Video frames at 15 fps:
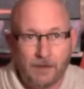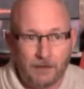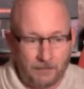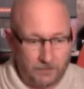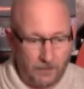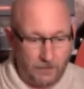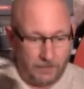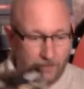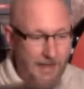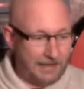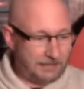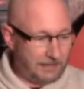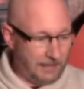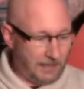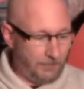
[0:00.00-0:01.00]
So the
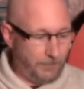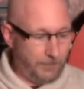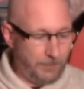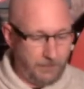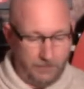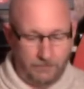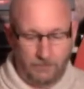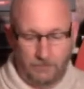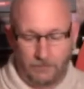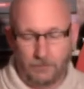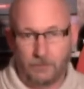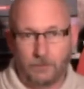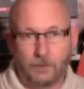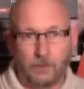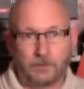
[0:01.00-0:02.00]
last thing I want
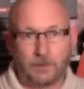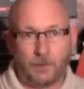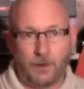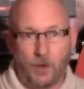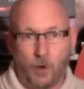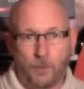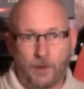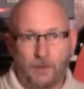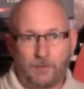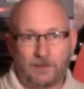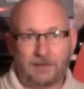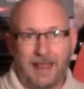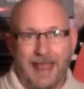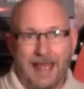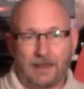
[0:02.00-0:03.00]
to do is I want to open up
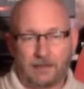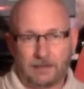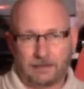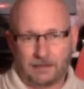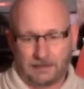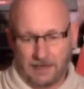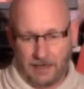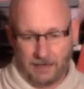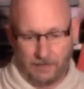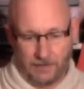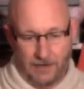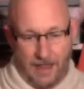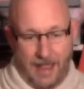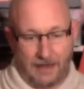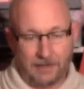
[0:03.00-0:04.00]
this Atlas. Let's take a look
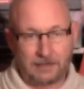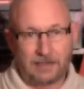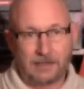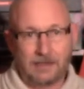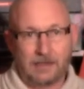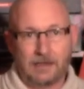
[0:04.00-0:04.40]
at Atlas.